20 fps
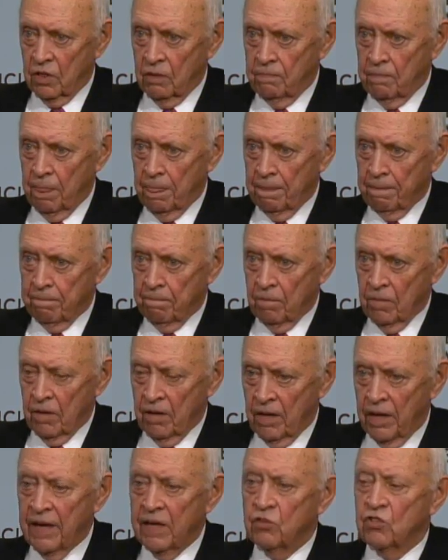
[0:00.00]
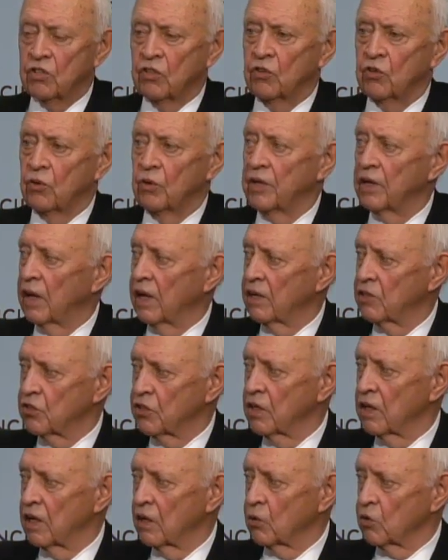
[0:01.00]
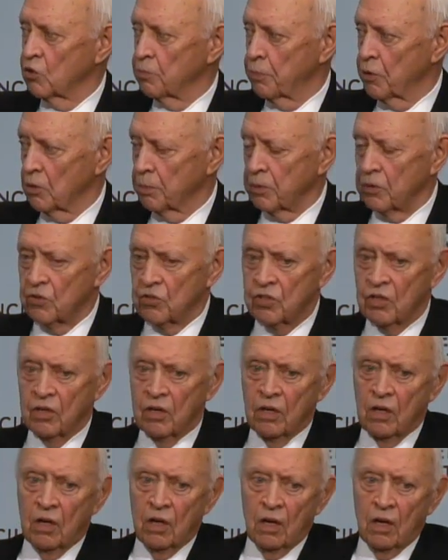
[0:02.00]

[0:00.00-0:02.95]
um, executing Eisenhower's purpose.